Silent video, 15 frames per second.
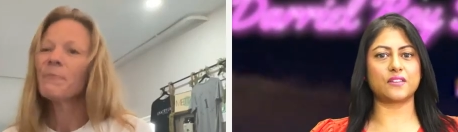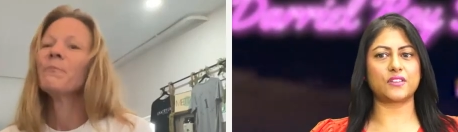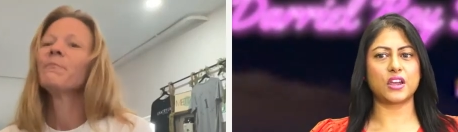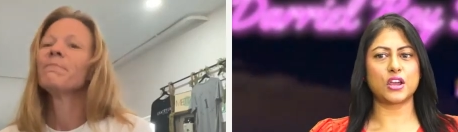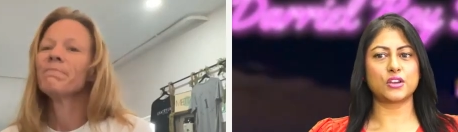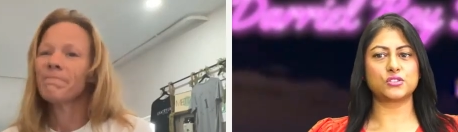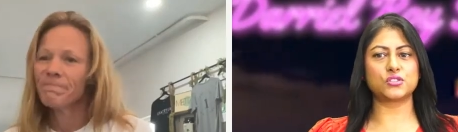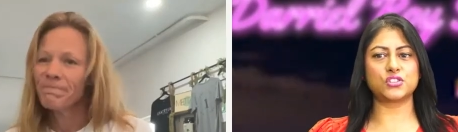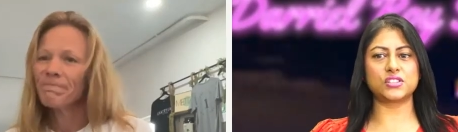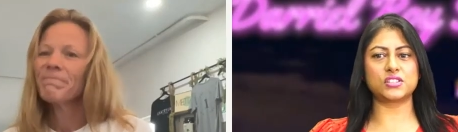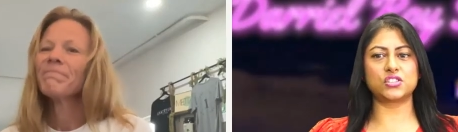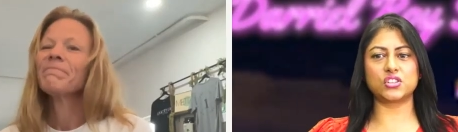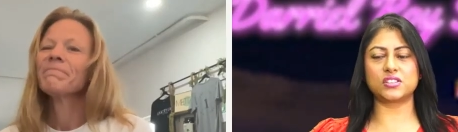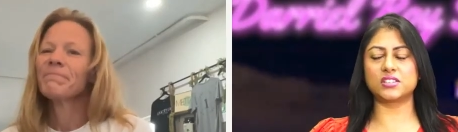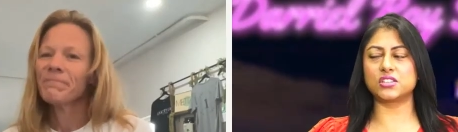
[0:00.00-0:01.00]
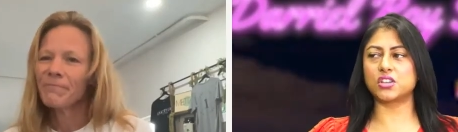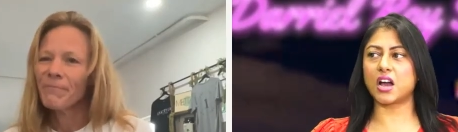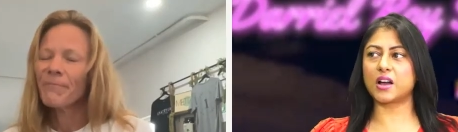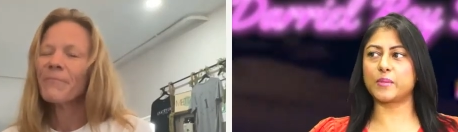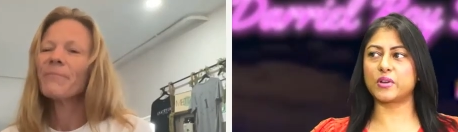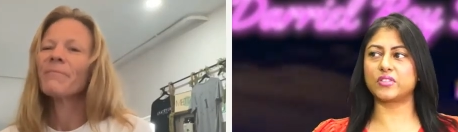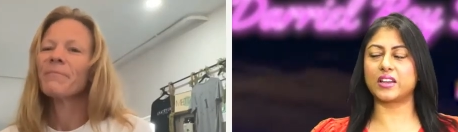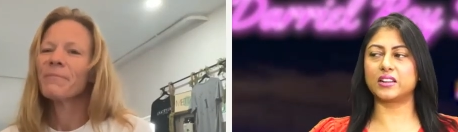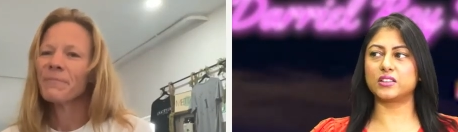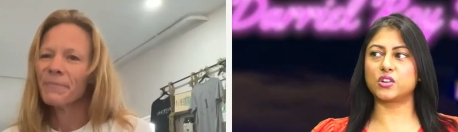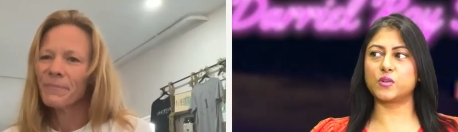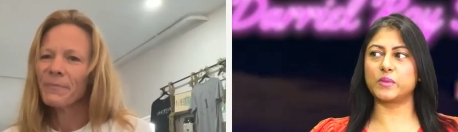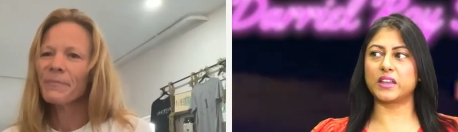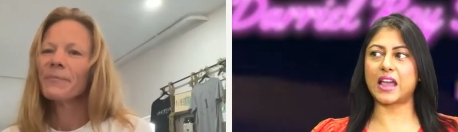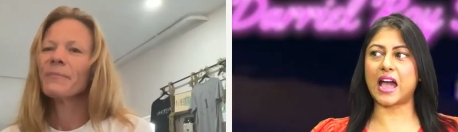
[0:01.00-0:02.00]
Speaker 1: So just just to talk about that a little bit,
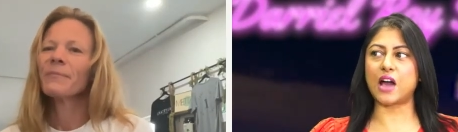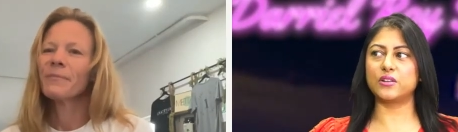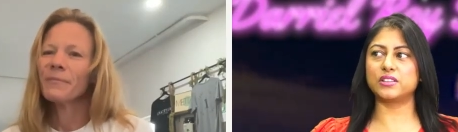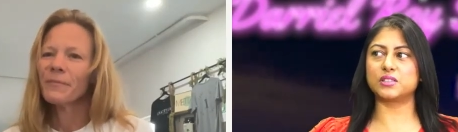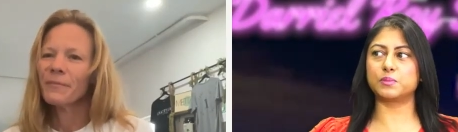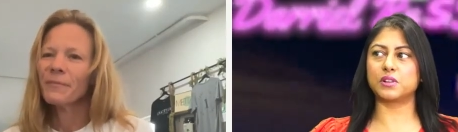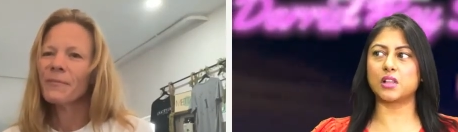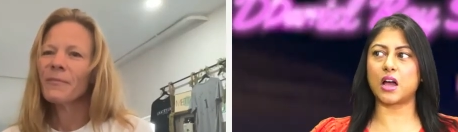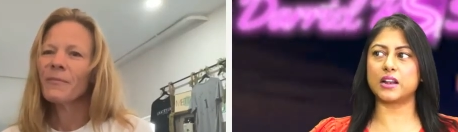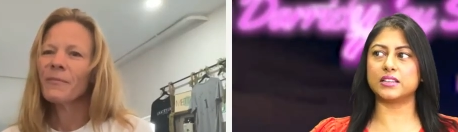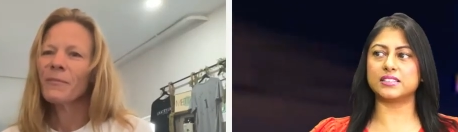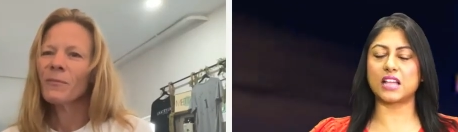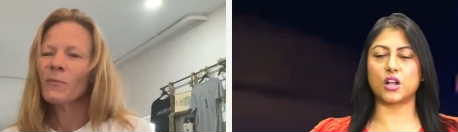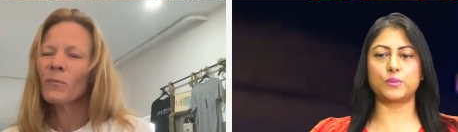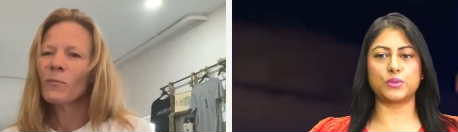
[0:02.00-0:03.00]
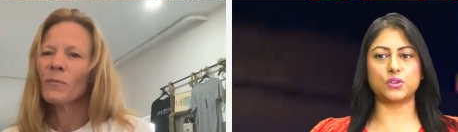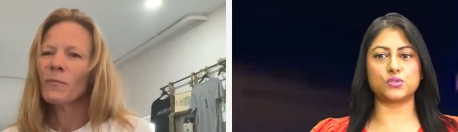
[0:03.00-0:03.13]
how does Pilates help you